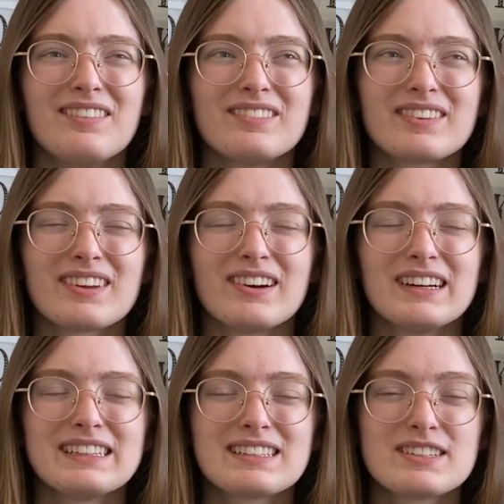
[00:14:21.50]
So
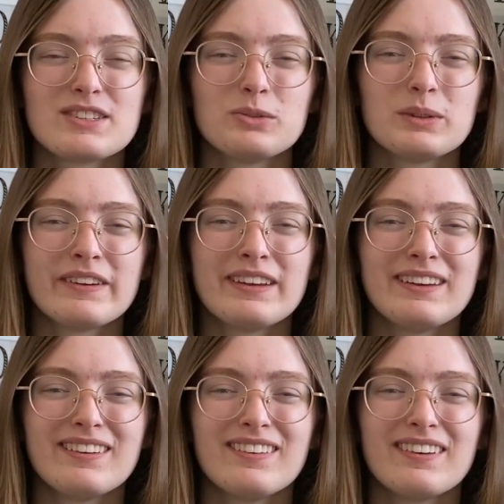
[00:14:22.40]
it's just super
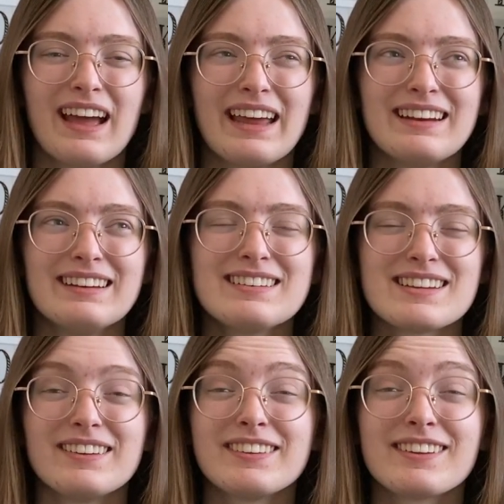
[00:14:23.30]
cute, and it
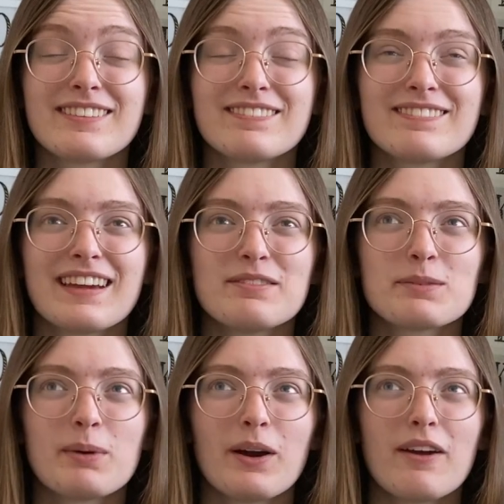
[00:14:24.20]
just gives
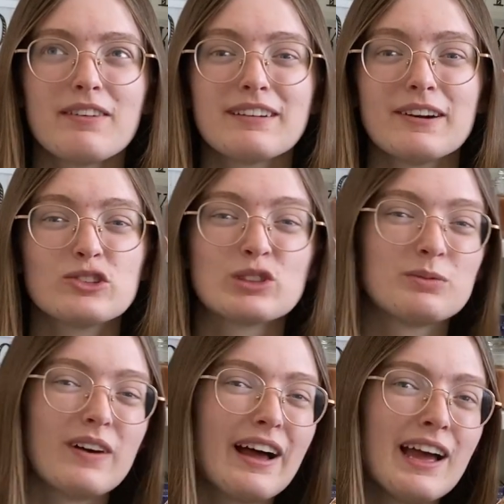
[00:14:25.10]
perfect road trip
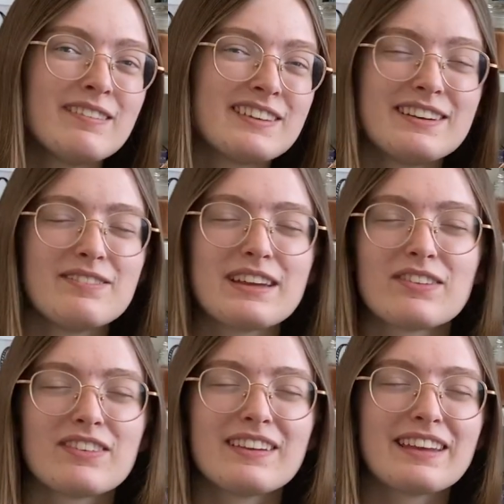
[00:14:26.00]
vibes, and it
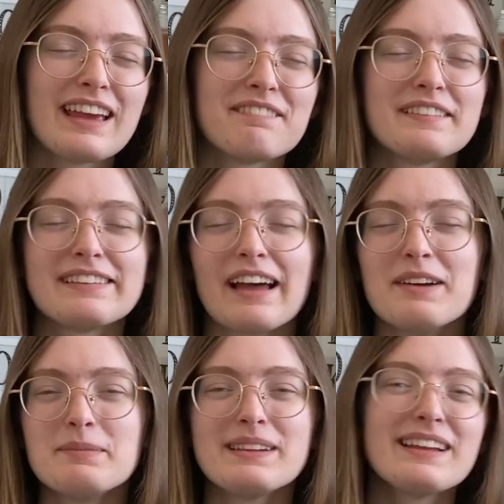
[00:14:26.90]
makes me like every time
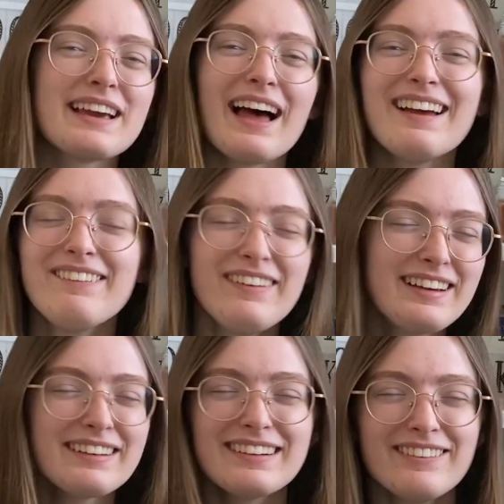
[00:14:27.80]
be like, I want
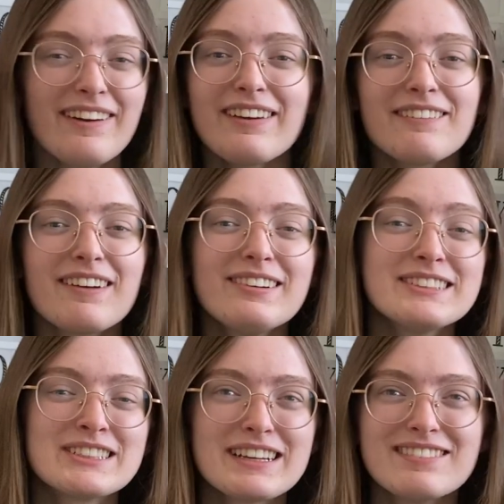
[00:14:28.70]
to go on a road
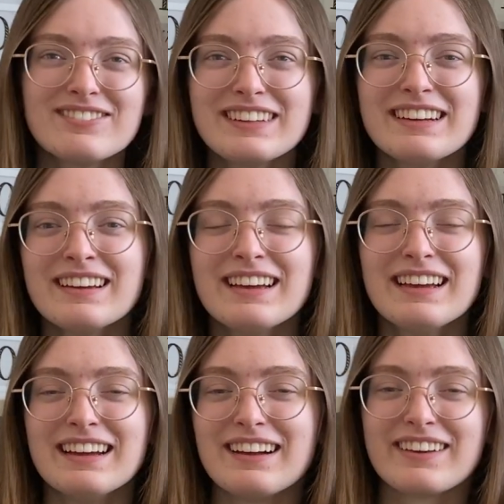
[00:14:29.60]
trip, and
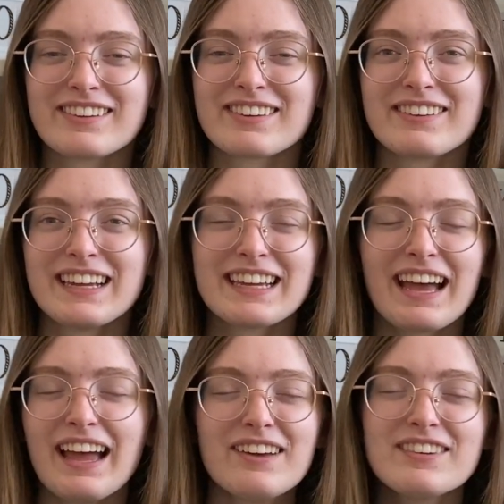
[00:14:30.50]
also like,
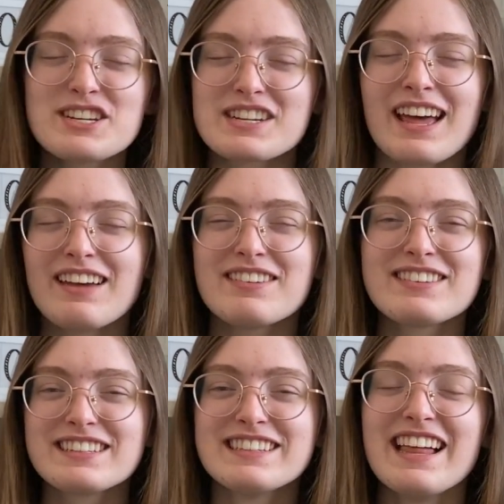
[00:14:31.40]
I wish I was
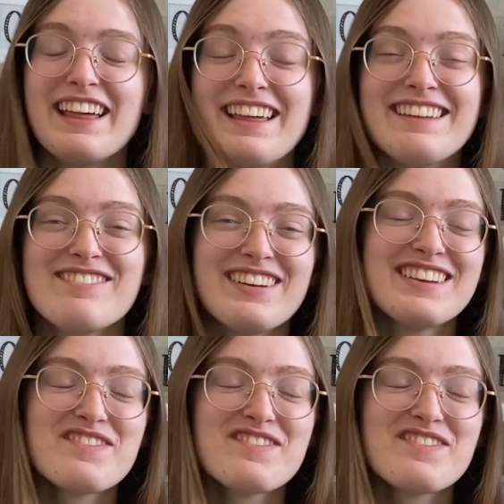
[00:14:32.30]
in love.